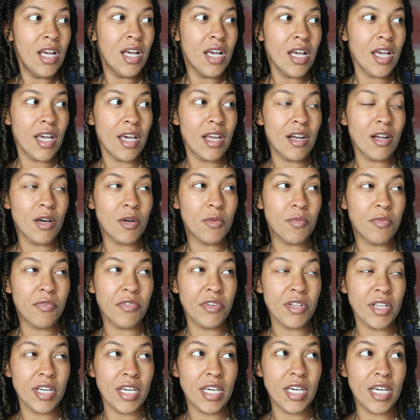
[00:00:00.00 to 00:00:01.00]
and
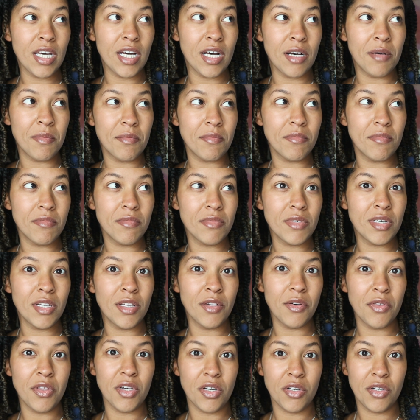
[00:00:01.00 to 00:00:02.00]
hopefully you
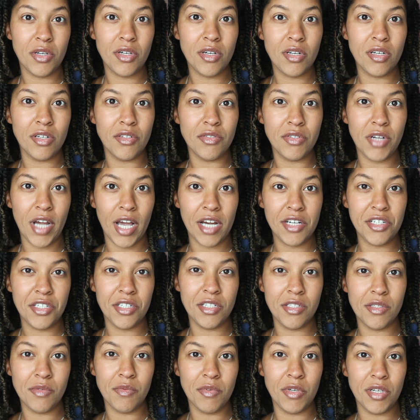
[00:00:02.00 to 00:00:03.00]
know, the
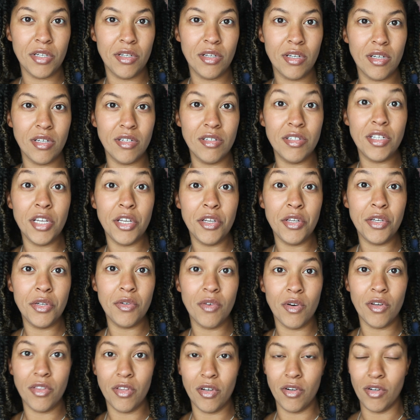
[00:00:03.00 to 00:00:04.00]
contractions would
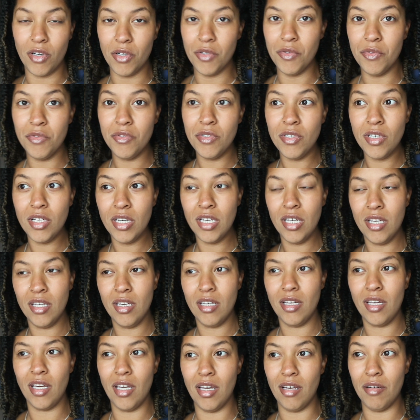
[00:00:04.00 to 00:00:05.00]
continue on their own
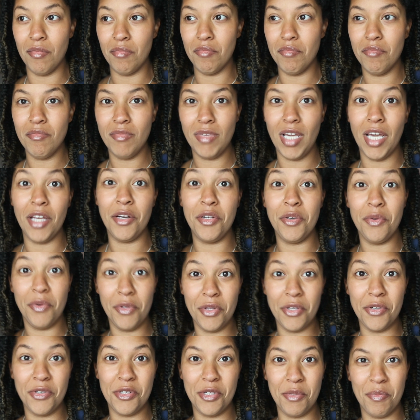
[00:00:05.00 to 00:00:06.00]
and do
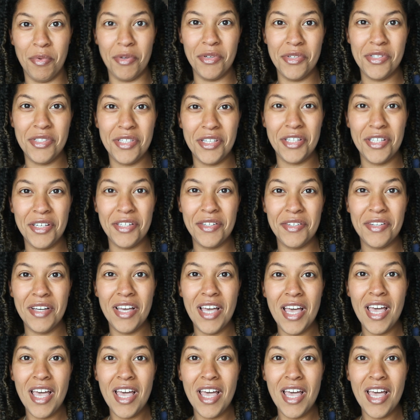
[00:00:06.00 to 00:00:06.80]
what they're supposed to do.